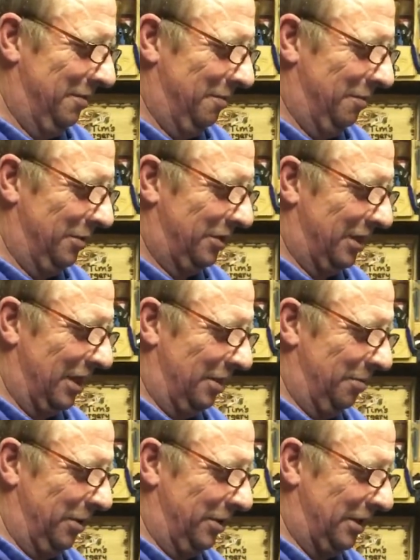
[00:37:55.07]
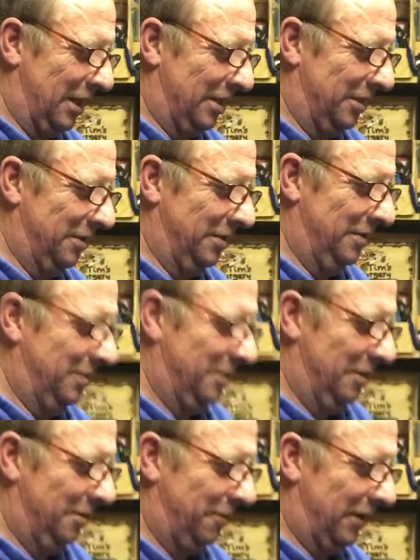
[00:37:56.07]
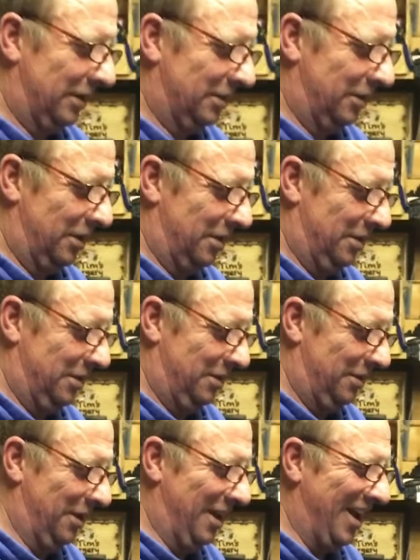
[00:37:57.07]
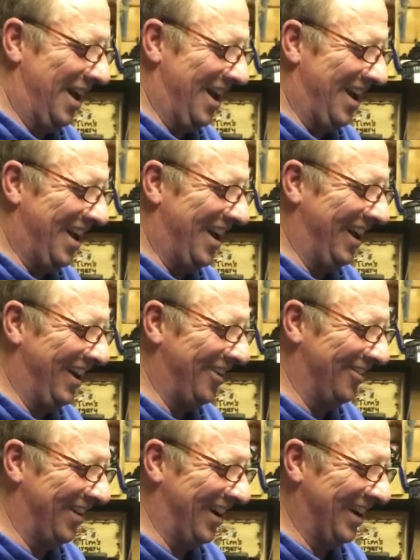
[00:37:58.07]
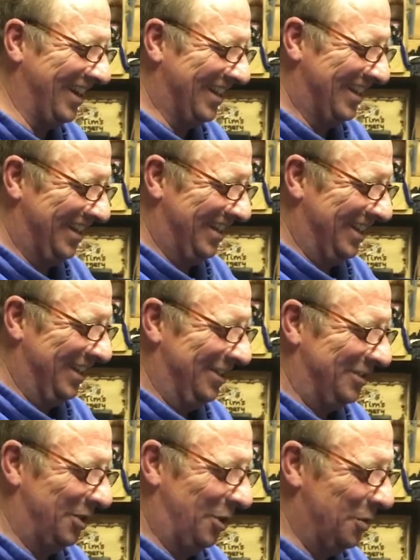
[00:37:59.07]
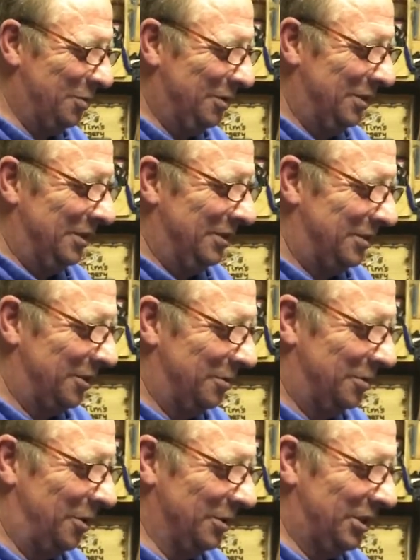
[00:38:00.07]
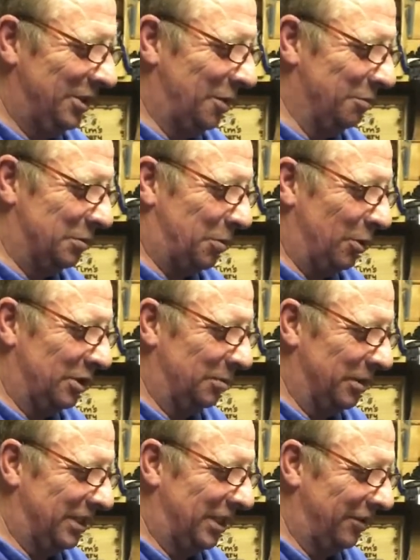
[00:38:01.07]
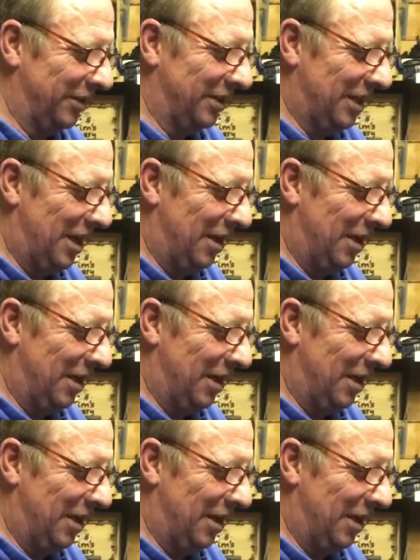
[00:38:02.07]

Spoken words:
What's that about fixing the oh why? No, all she done was bought the material. I